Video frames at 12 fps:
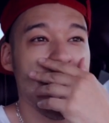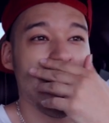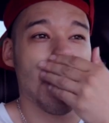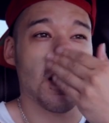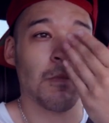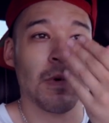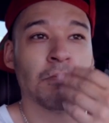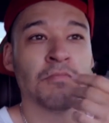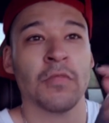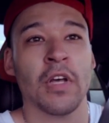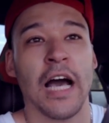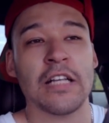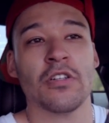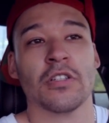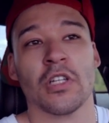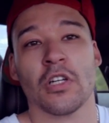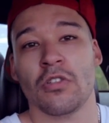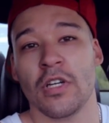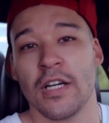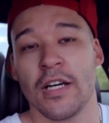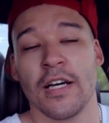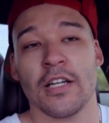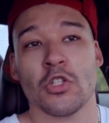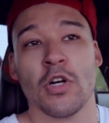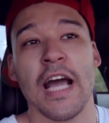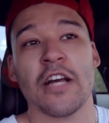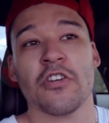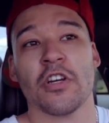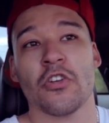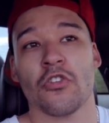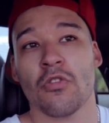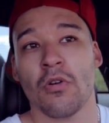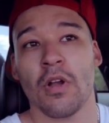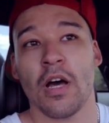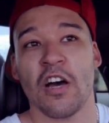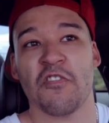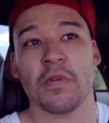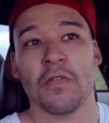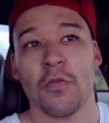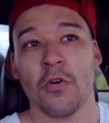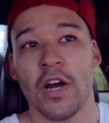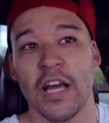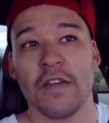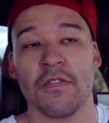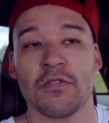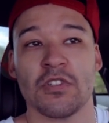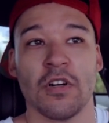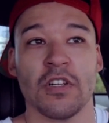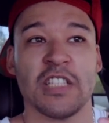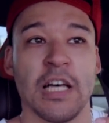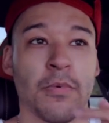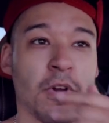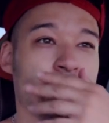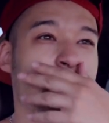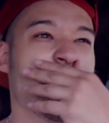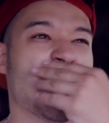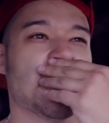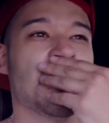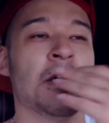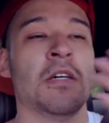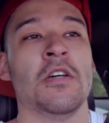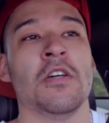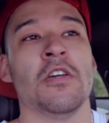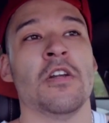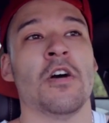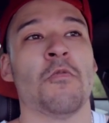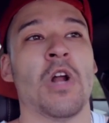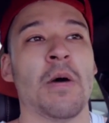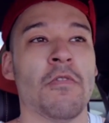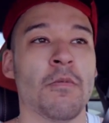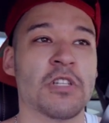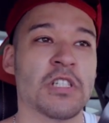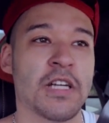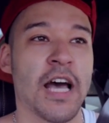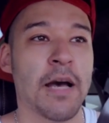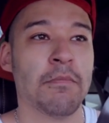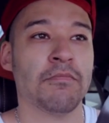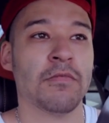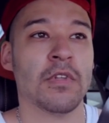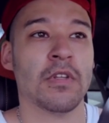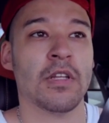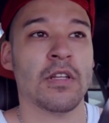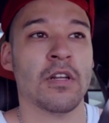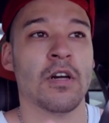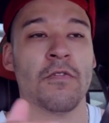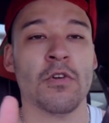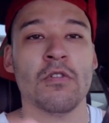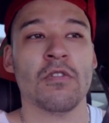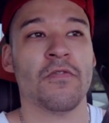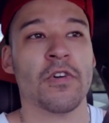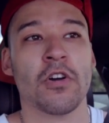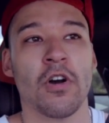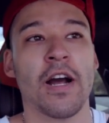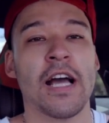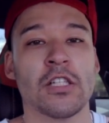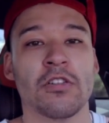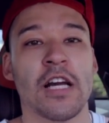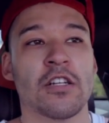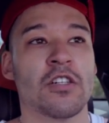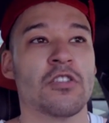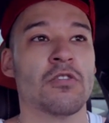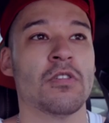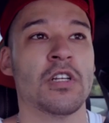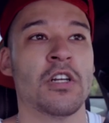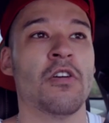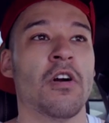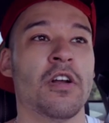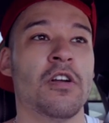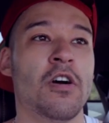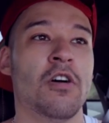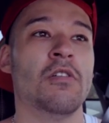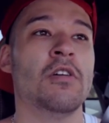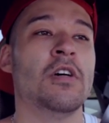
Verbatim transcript: Um, I took the, the uh, traction control off before I even started stepping on it because, you know, when I'm from a stop, you know, if, you, if your car has traction control, then you already know